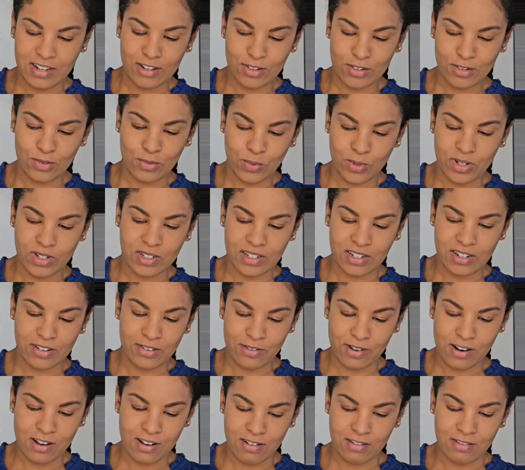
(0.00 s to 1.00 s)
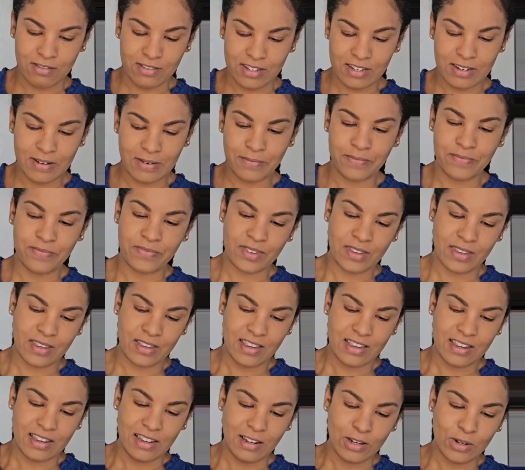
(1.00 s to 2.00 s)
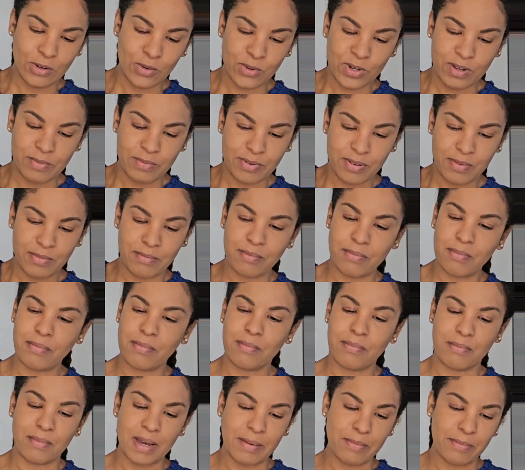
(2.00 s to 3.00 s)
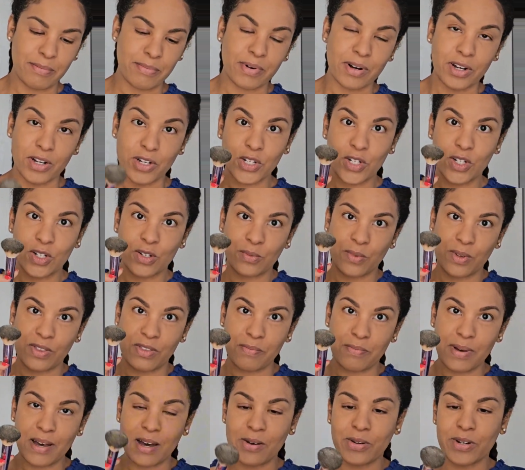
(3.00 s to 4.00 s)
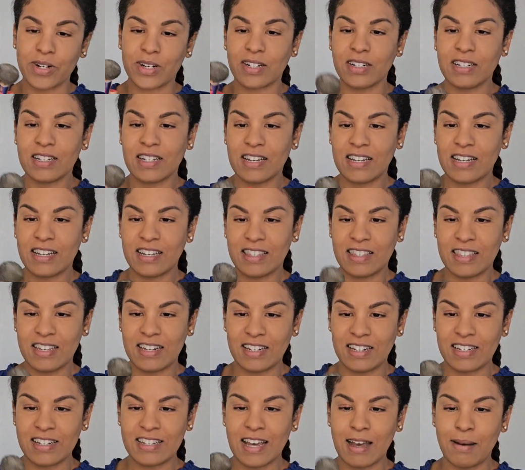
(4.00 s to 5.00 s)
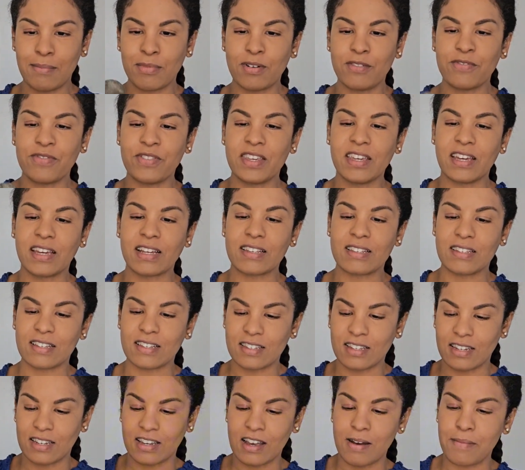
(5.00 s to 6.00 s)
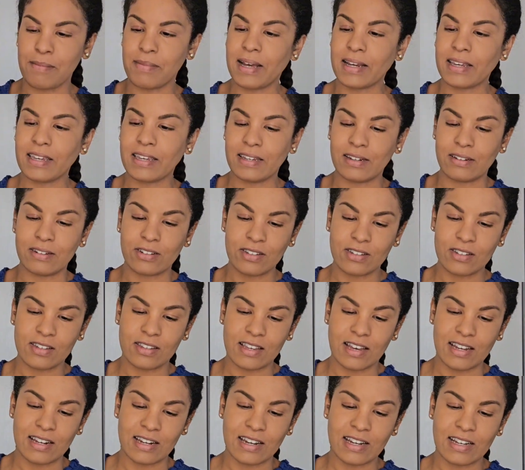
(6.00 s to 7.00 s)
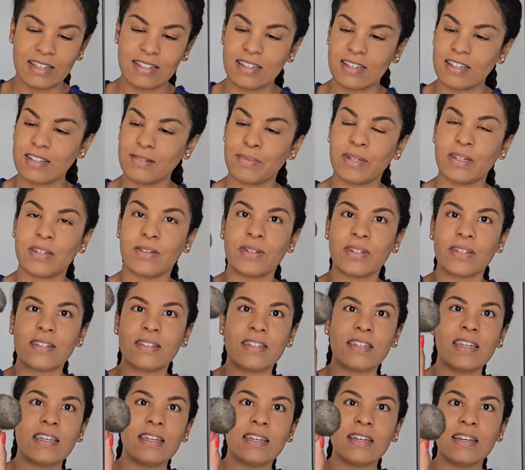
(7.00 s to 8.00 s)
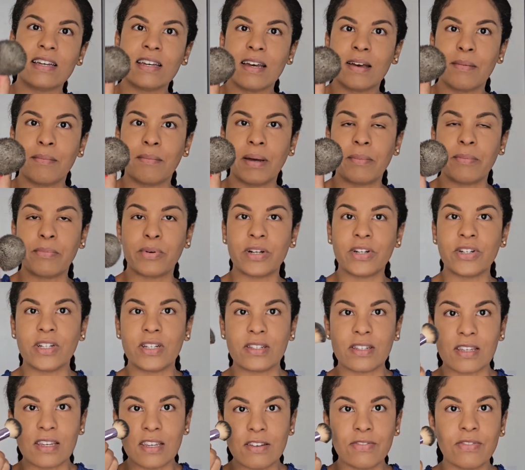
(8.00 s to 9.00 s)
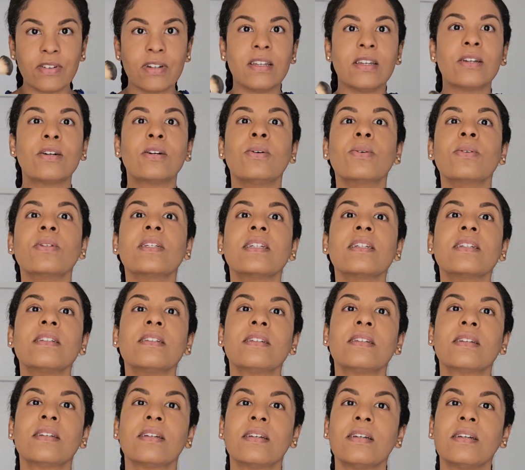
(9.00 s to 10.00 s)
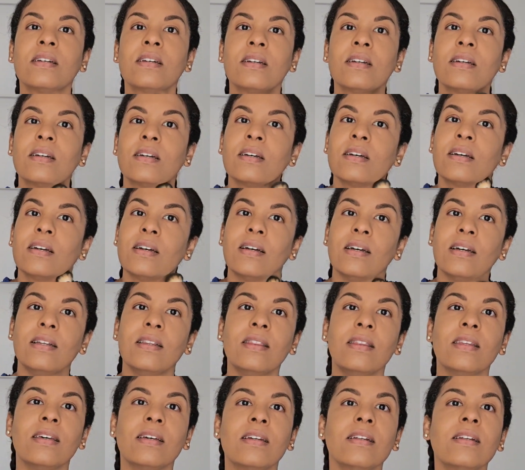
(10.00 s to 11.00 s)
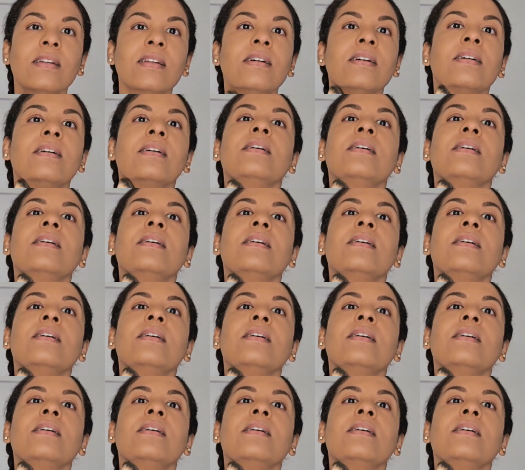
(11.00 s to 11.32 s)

swirl it around and load up my brush with the powder, then I tap off the excess. I come back in to that excess, but you can see my brush is evenly coated, and then